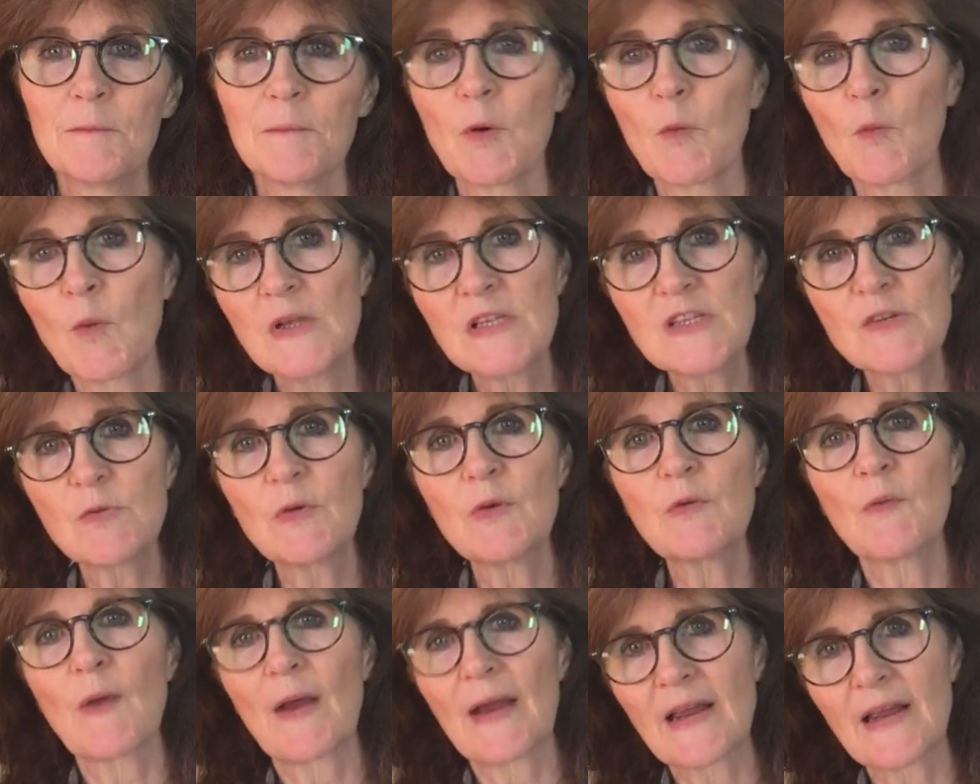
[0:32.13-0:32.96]
But once
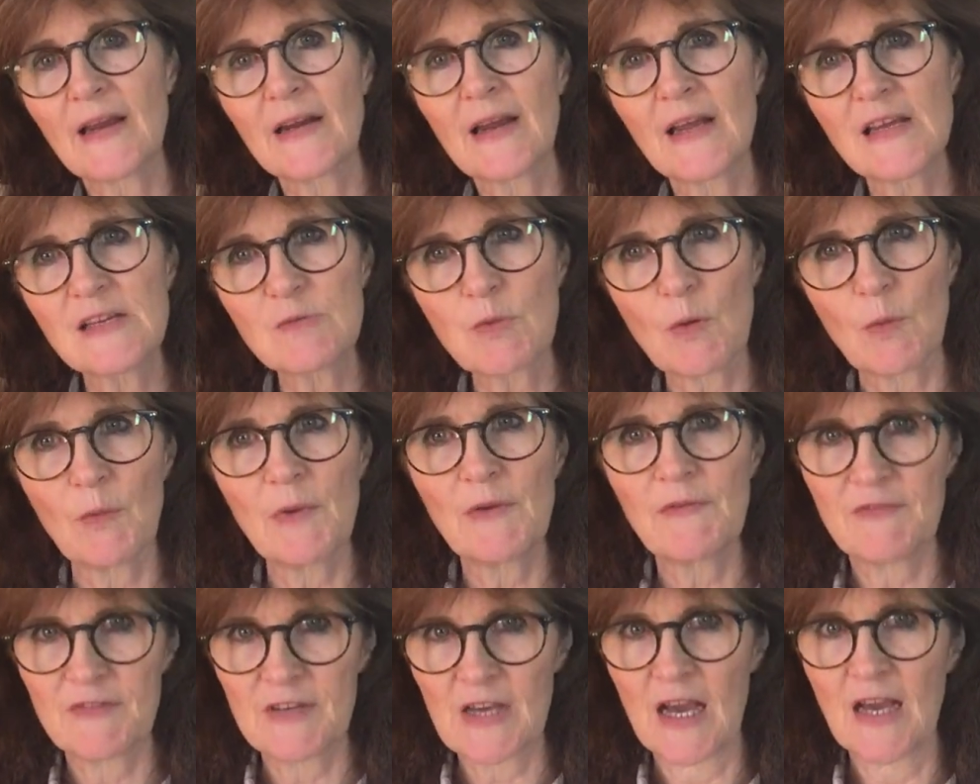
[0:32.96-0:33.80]
we recognize what
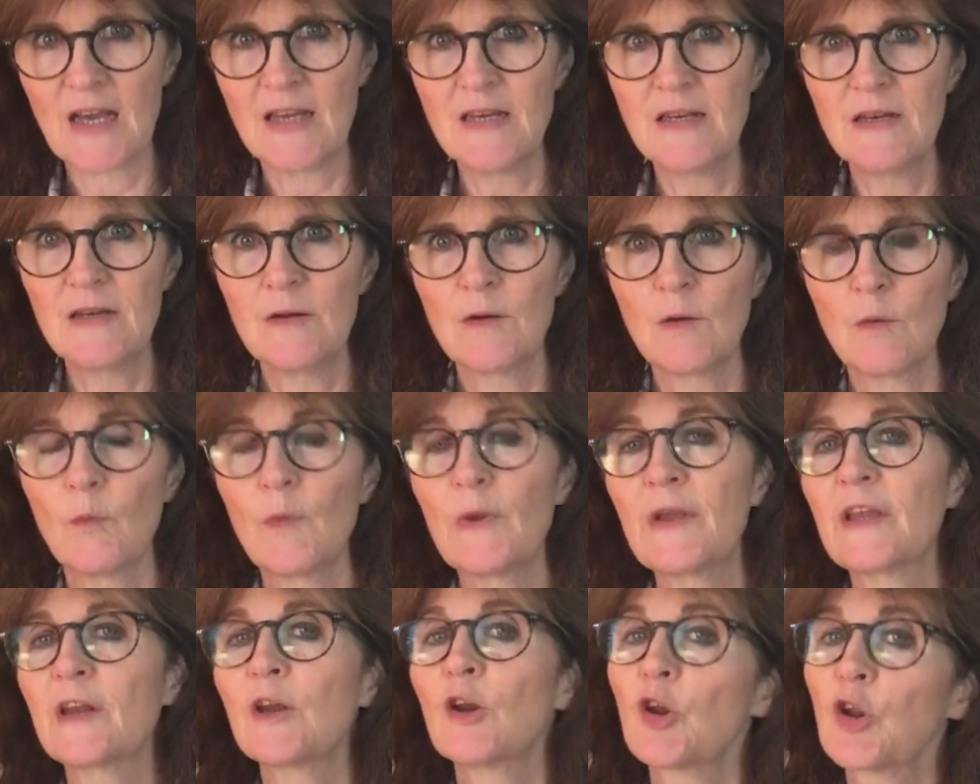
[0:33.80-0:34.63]
we've done,
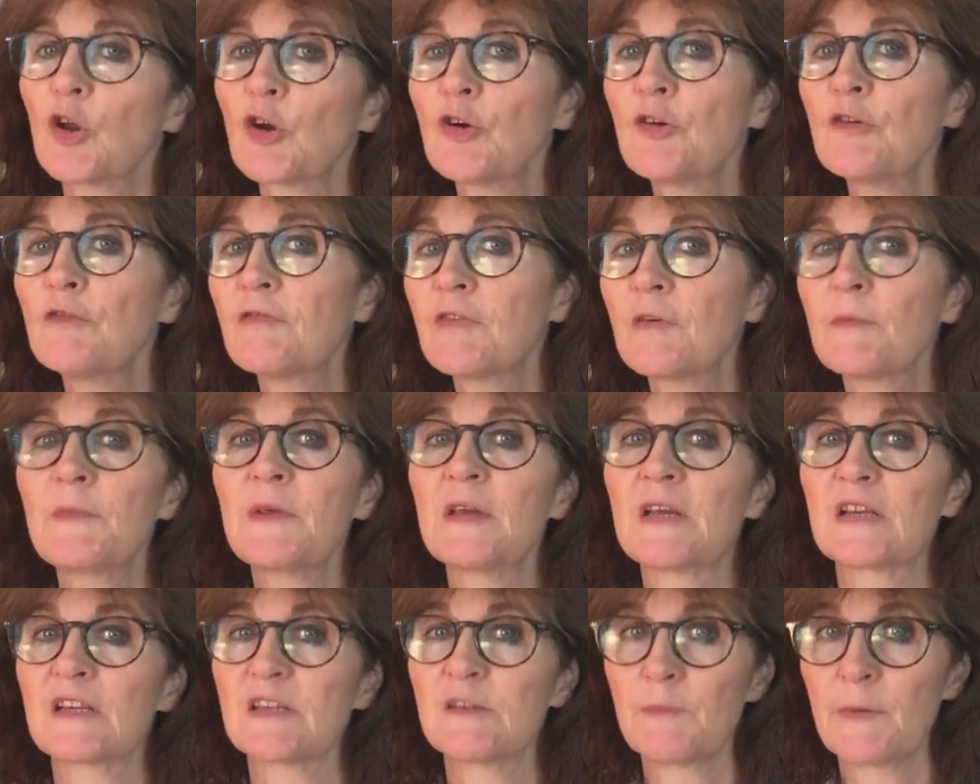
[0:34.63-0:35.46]
we can learn from
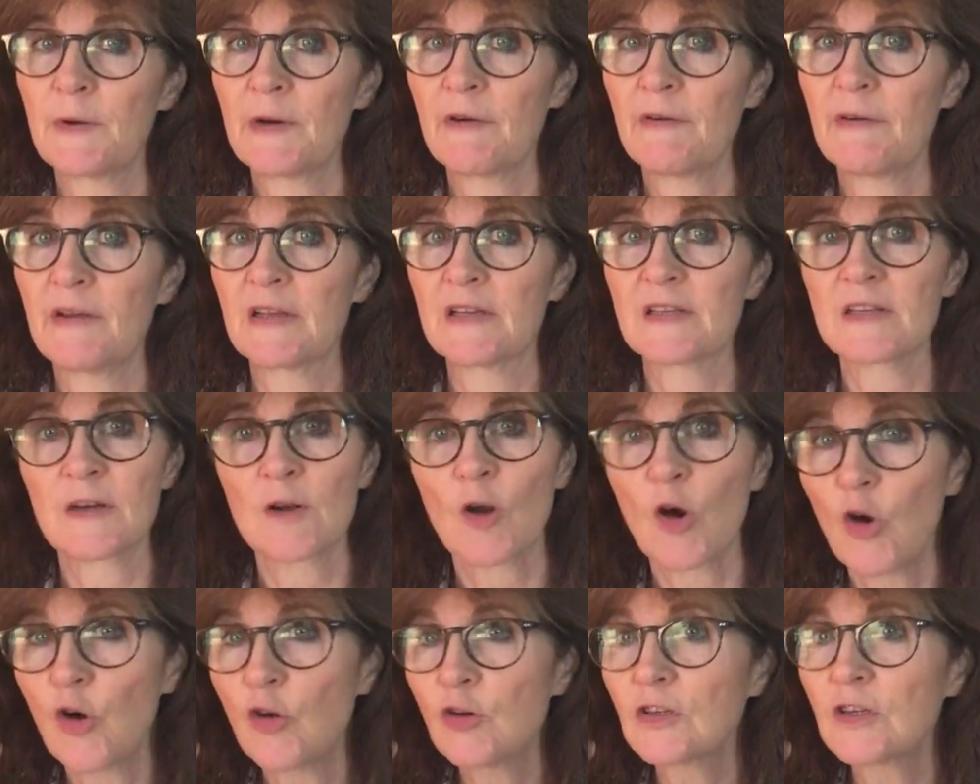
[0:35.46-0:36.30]
the experience
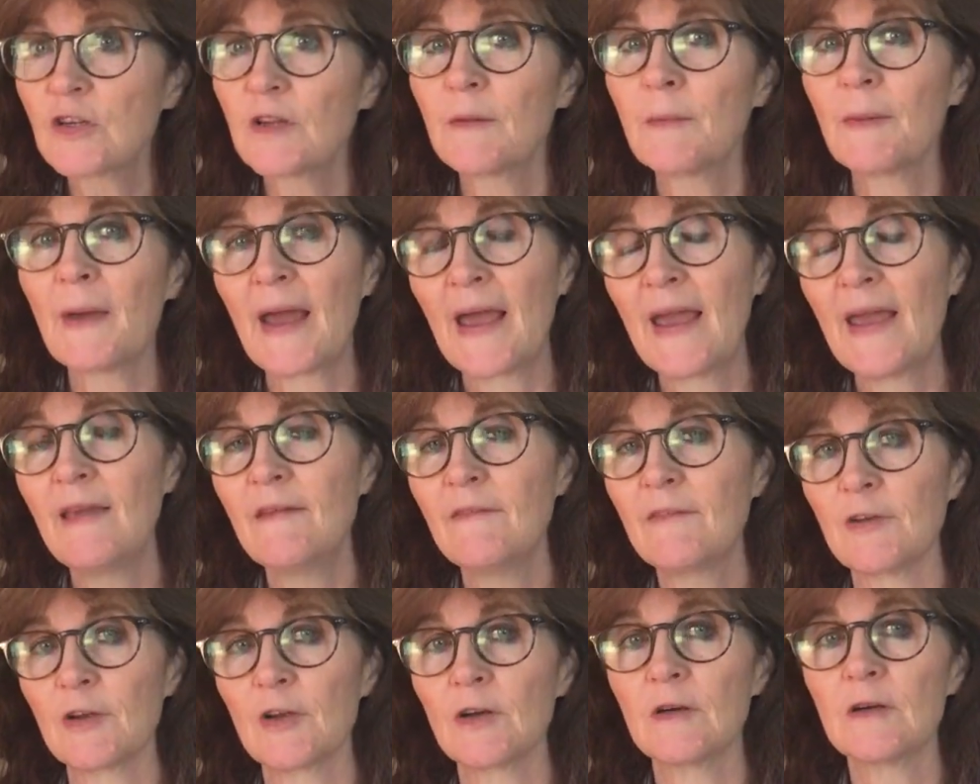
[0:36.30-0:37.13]
and alter the
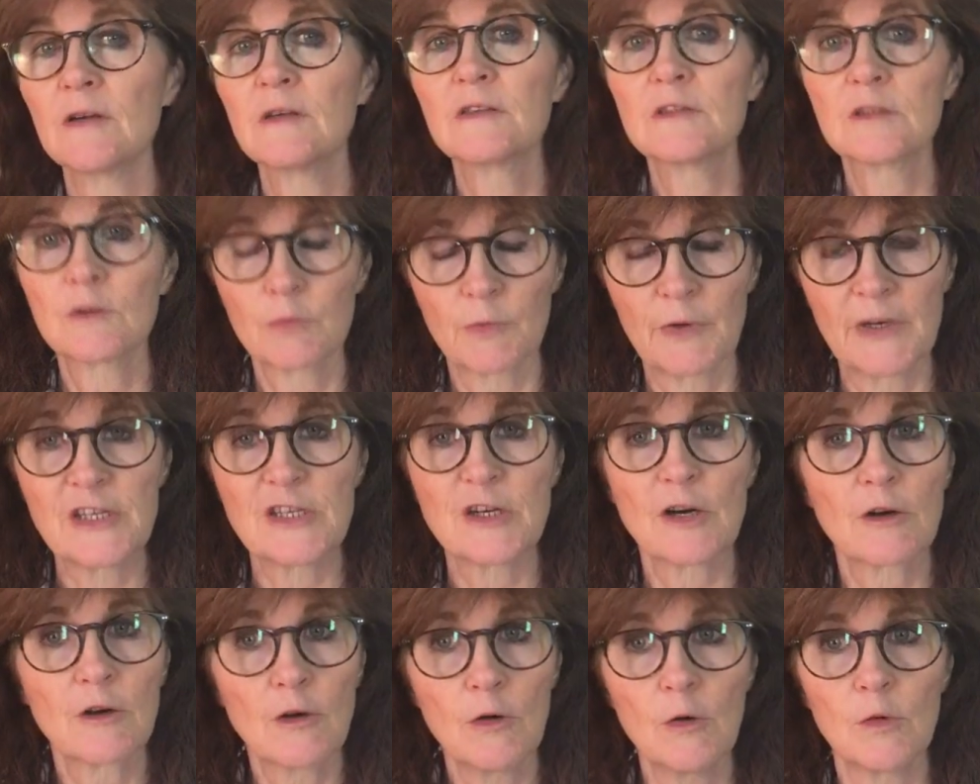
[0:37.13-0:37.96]
behavior to
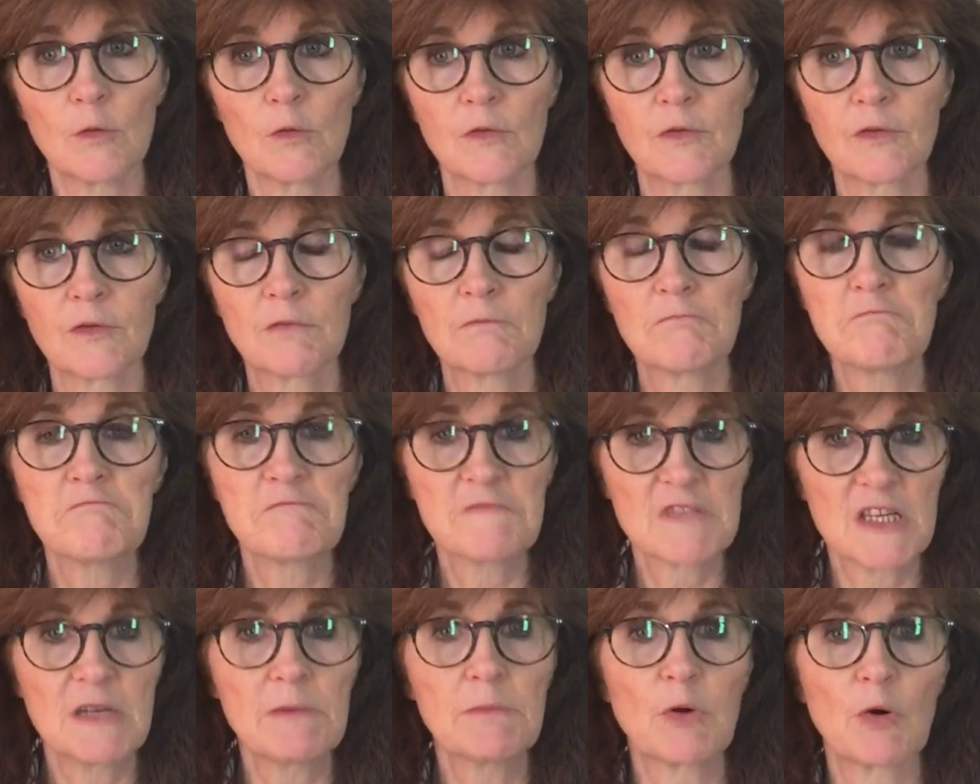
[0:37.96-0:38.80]
reach our goals.
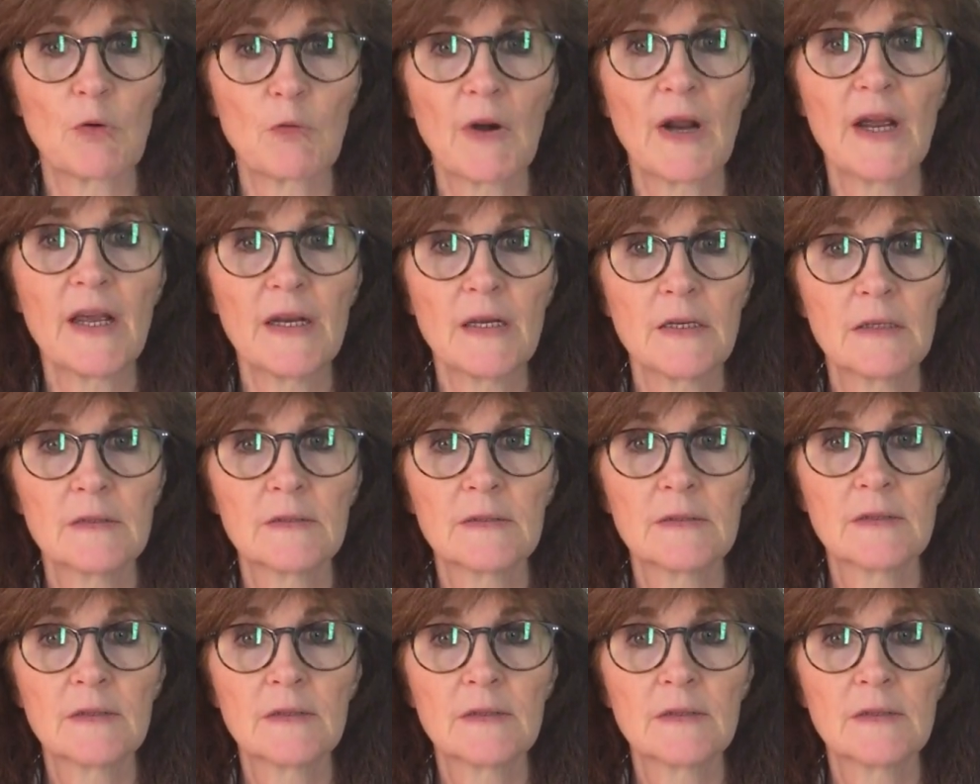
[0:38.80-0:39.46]
Simple, right?